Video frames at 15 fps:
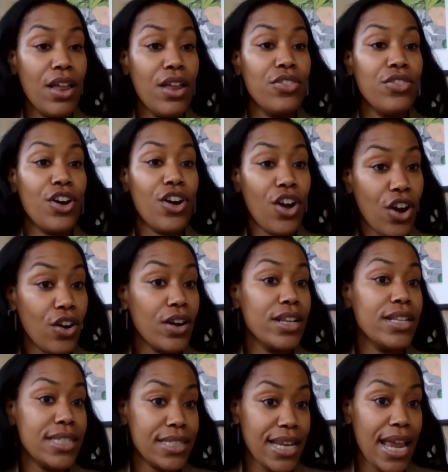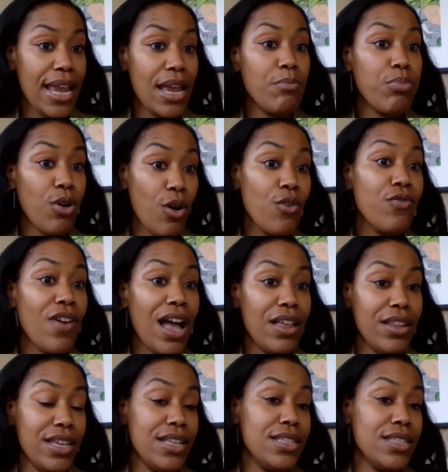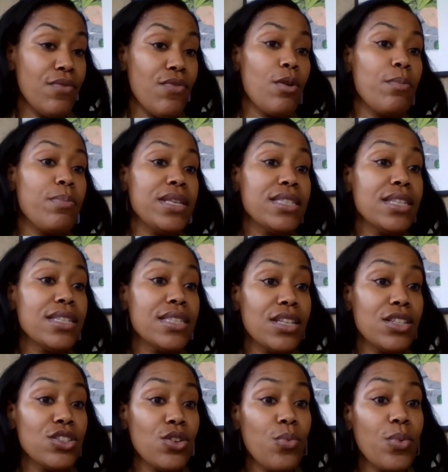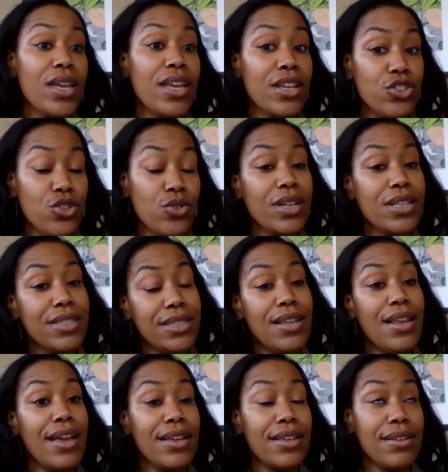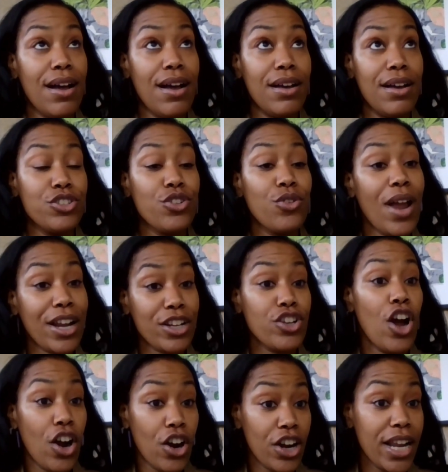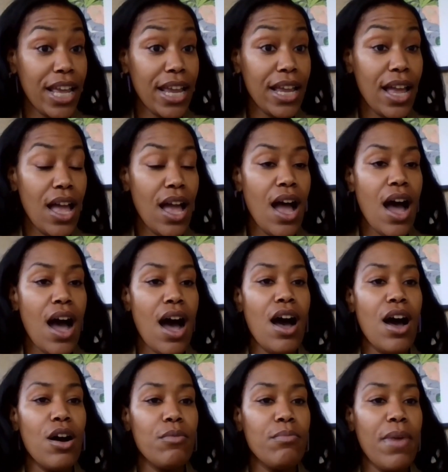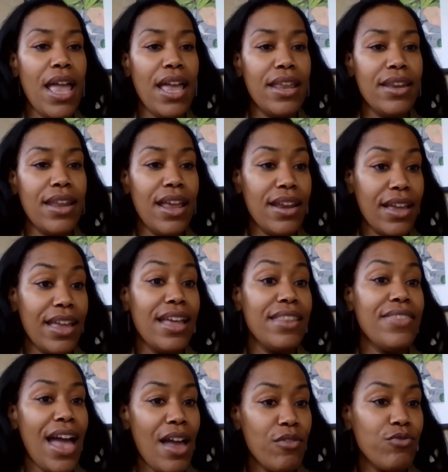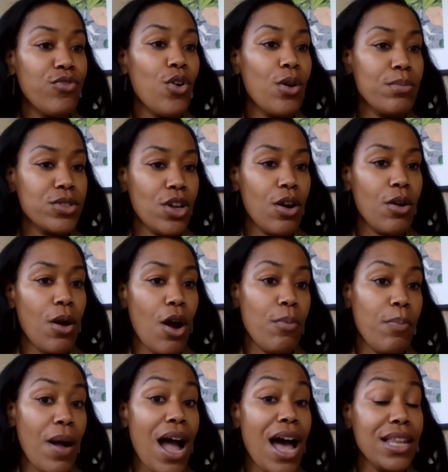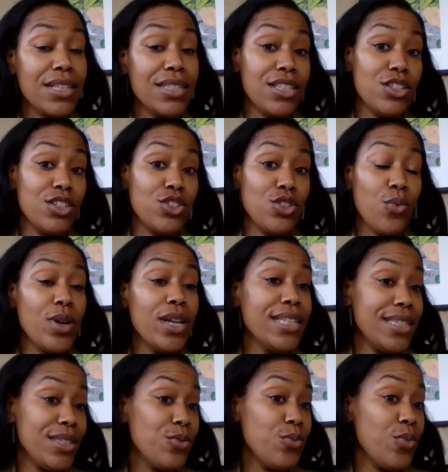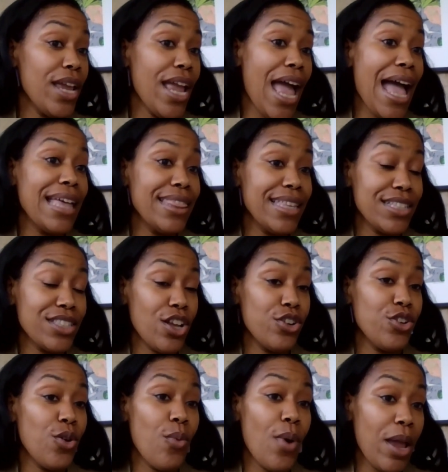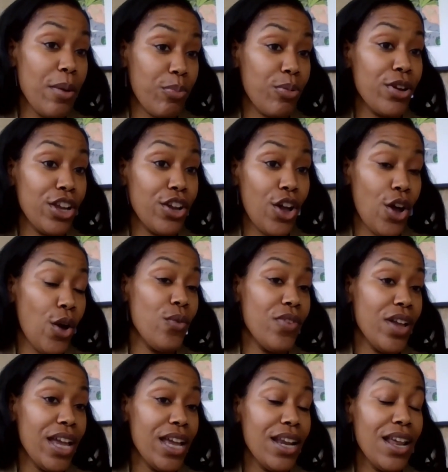the current state and profile is of our businesses so we can do a direct targeting. And again, that informs our policy. So we had this underway pre-COVID